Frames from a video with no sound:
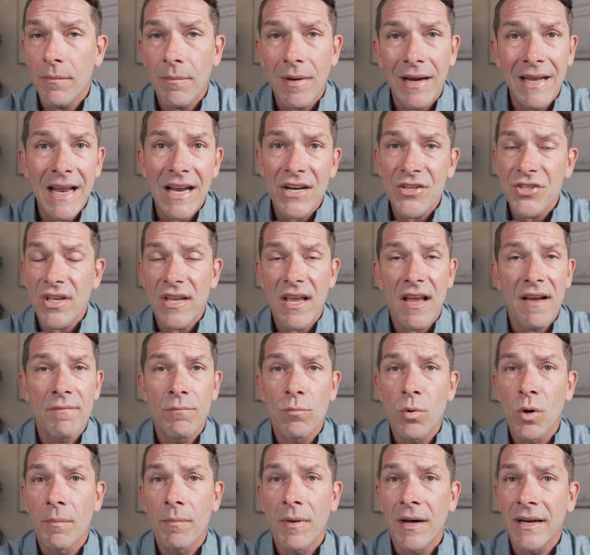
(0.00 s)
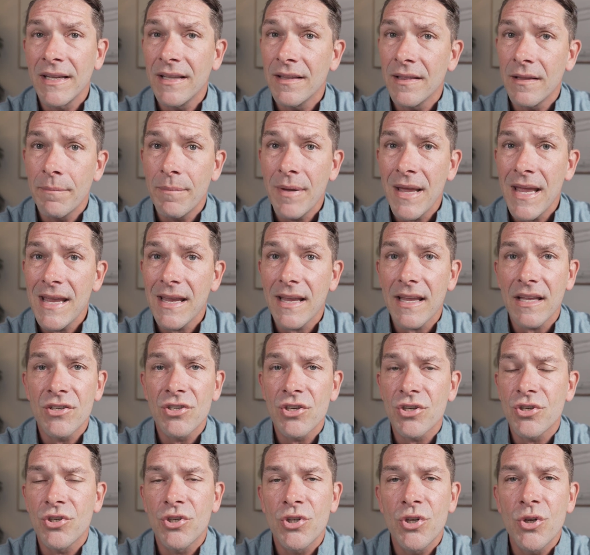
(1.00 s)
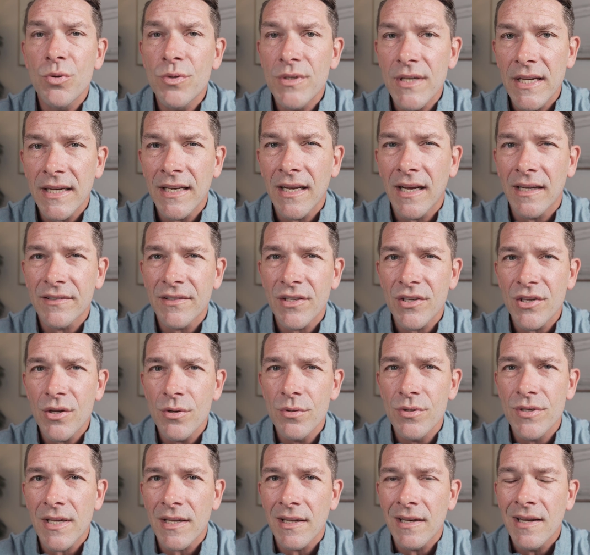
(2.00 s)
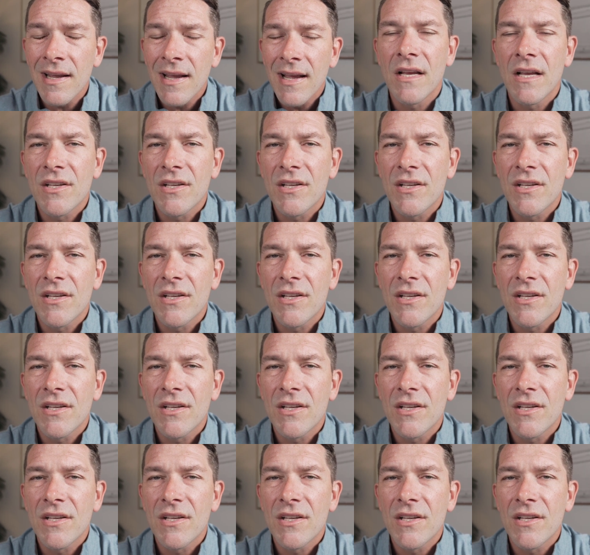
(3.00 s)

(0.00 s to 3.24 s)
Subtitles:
might actually have more money in the bank and just choosing not to use it.